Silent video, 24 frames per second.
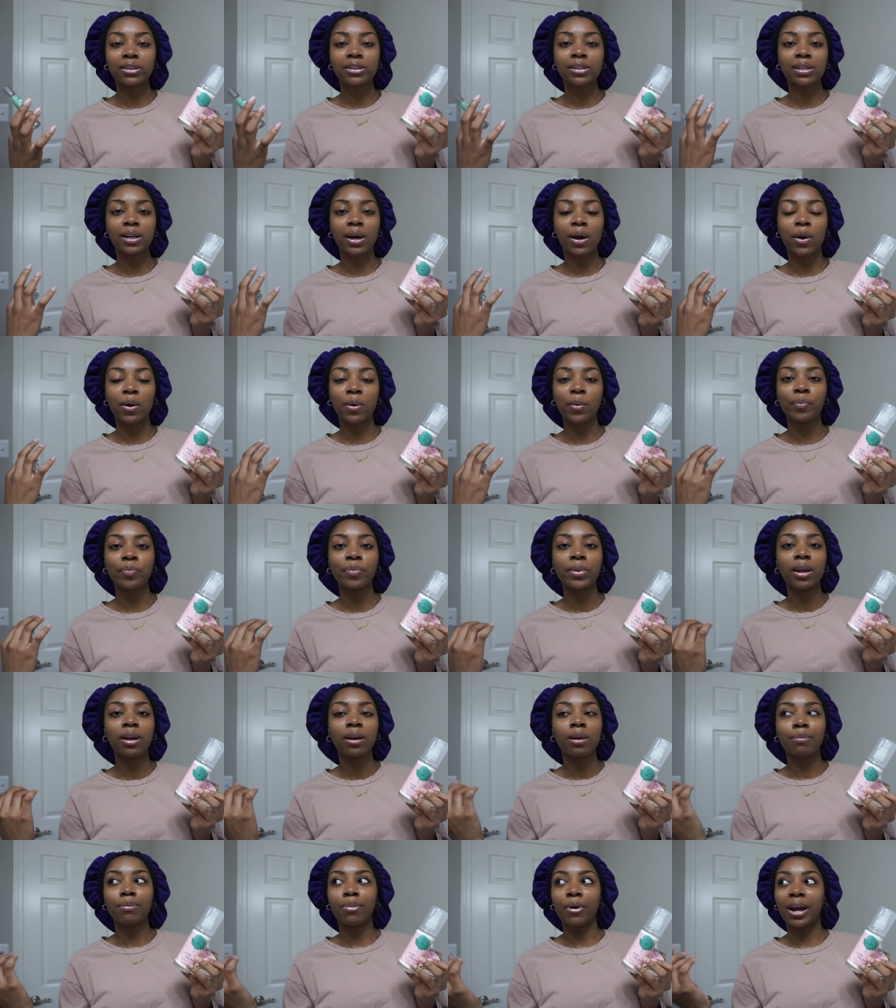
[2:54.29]
So
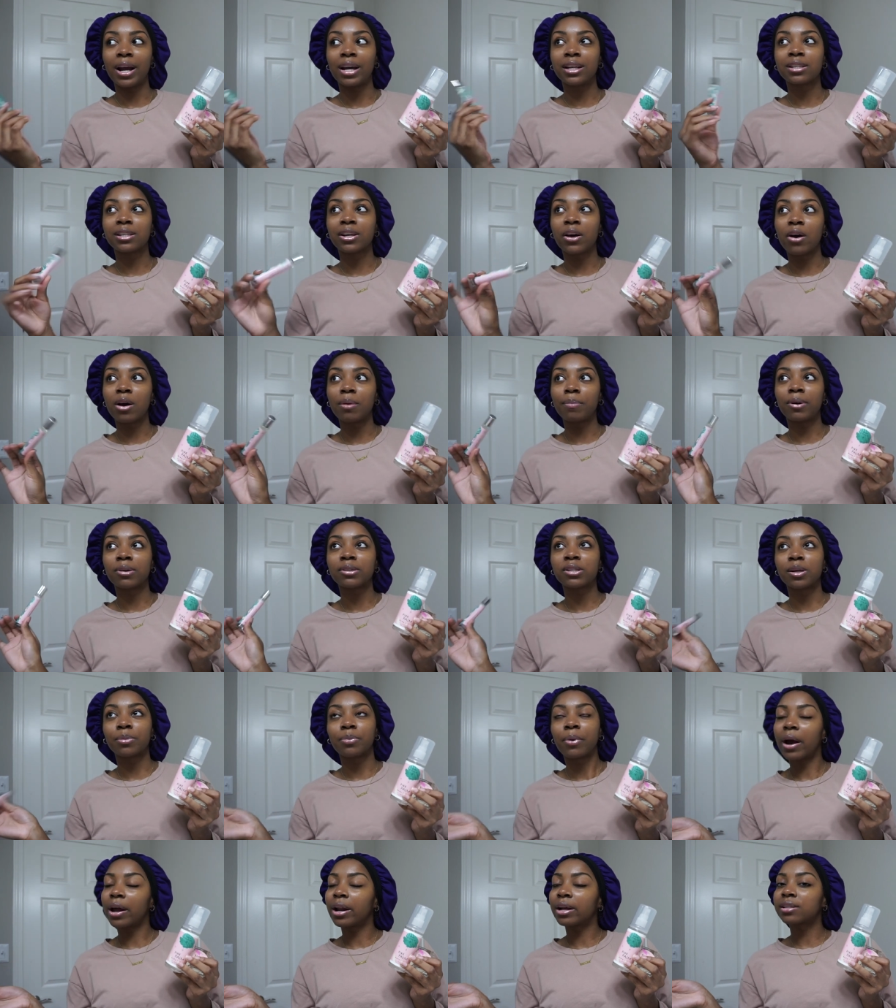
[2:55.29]
brands go and post their
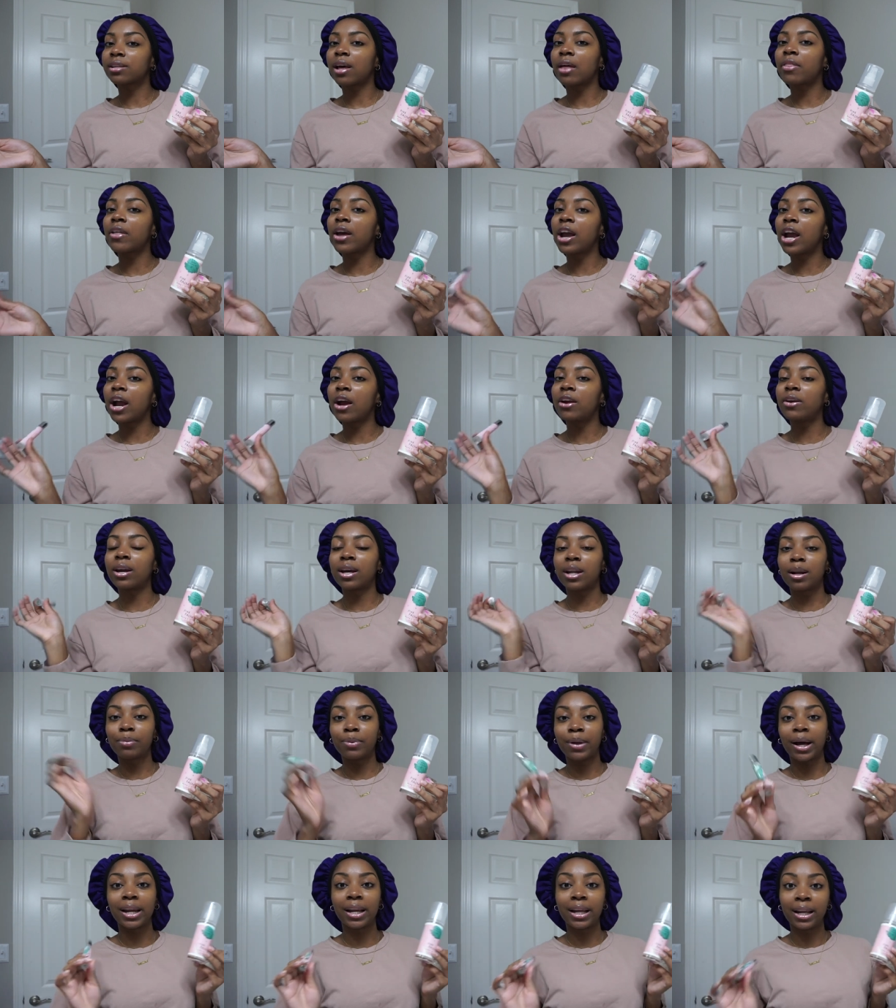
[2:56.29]
products on there, you can
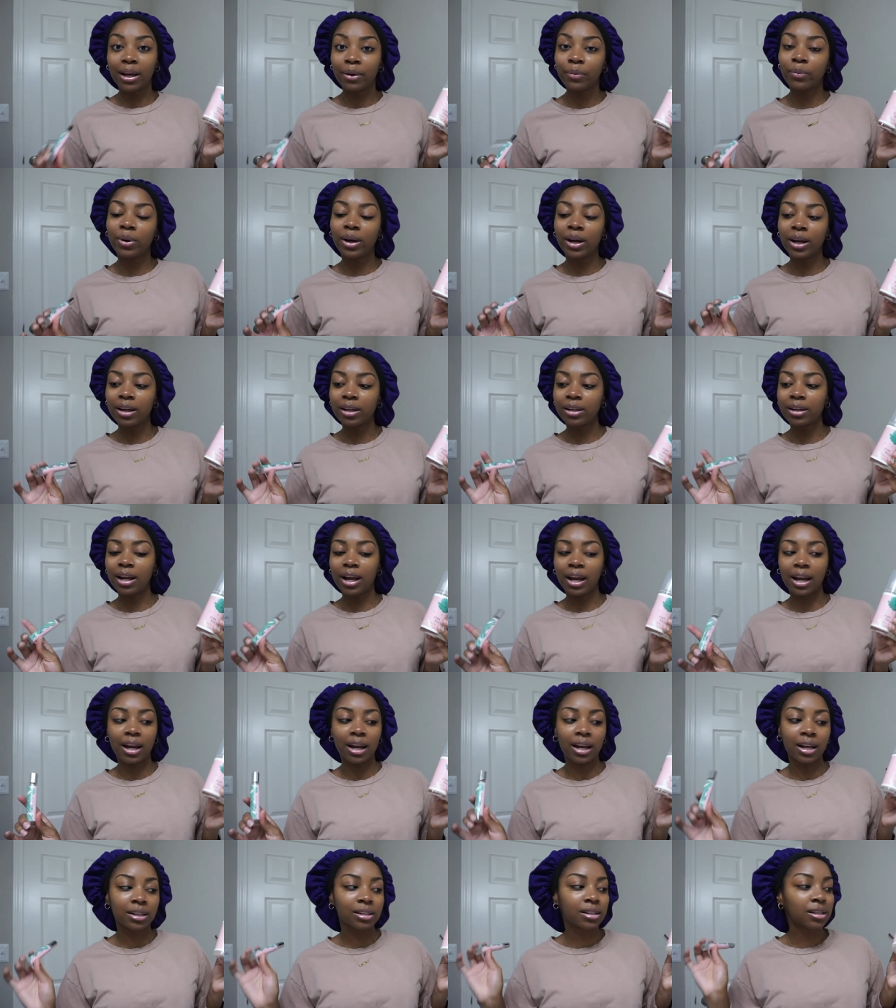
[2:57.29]
apply to get one,
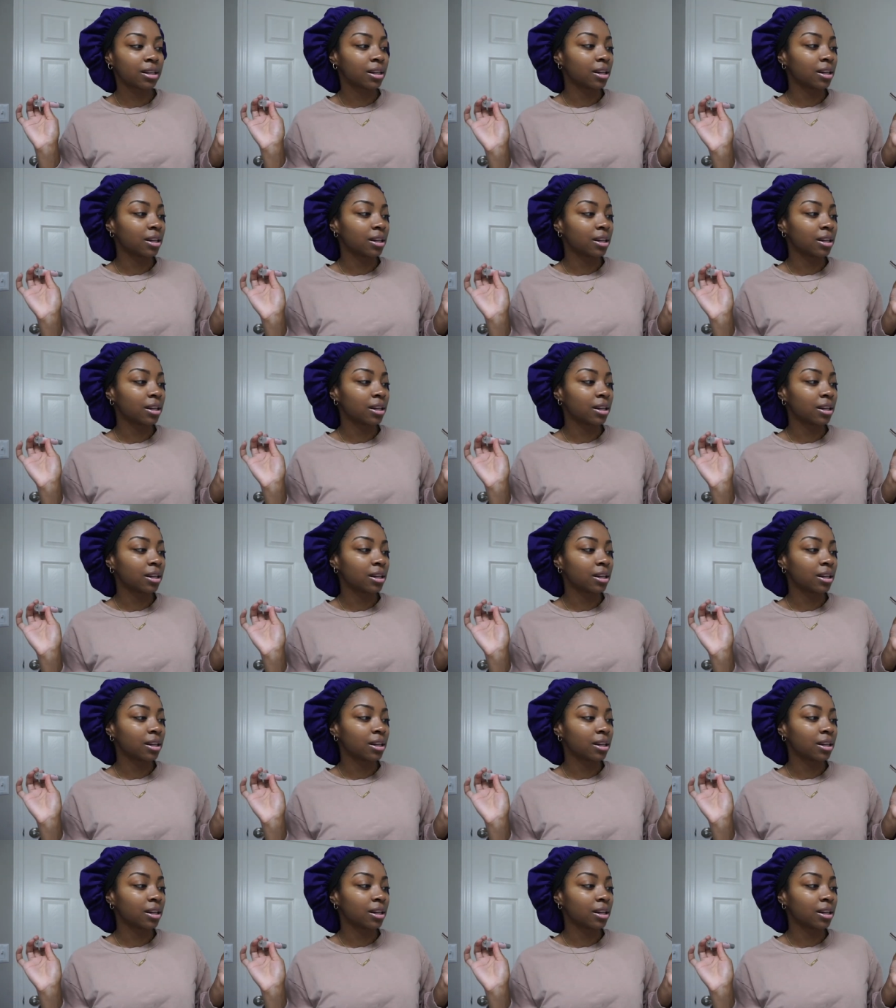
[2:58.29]
and